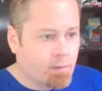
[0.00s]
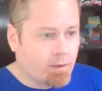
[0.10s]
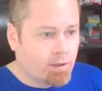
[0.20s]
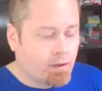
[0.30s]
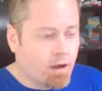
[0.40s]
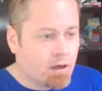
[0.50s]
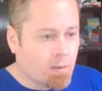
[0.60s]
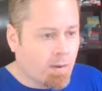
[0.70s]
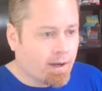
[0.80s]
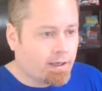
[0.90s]
the long
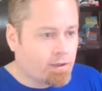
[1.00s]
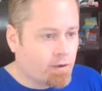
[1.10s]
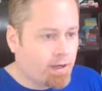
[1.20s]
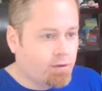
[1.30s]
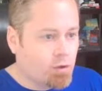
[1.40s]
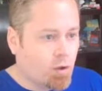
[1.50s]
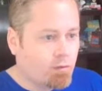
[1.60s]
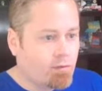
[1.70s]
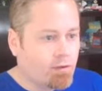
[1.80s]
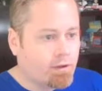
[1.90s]
commodity trade is
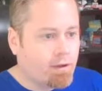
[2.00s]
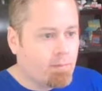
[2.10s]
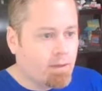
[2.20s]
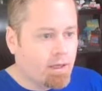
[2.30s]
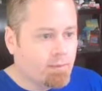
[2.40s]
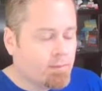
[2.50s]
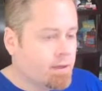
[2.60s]
over for the time being.